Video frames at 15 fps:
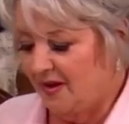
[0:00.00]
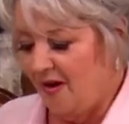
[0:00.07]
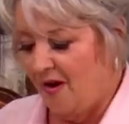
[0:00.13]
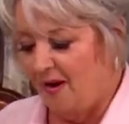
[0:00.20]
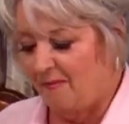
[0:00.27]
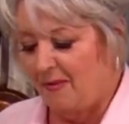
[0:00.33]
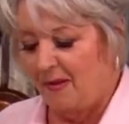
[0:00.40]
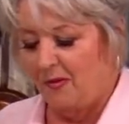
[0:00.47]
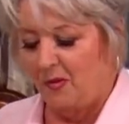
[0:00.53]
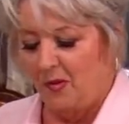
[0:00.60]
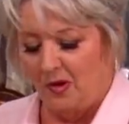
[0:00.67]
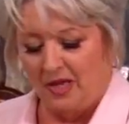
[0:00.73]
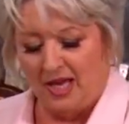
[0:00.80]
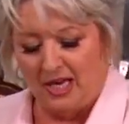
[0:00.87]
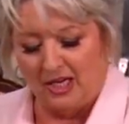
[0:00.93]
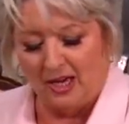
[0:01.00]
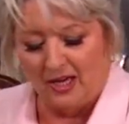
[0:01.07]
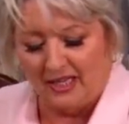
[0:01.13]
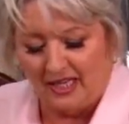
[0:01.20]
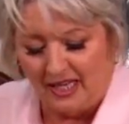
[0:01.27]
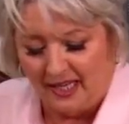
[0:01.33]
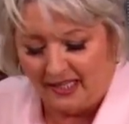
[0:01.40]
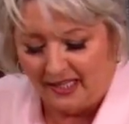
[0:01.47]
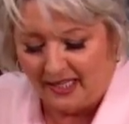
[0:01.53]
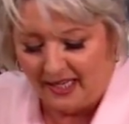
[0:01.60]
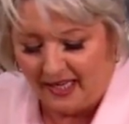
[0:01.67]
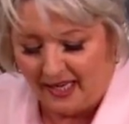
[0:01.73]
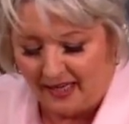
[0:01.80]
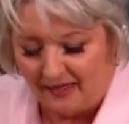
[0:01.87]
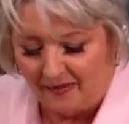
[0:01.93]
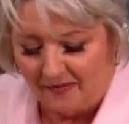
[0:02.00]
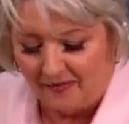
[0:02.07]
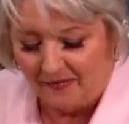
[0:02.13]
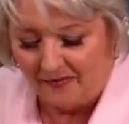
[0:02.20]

All right, maybe we'll get lucky again.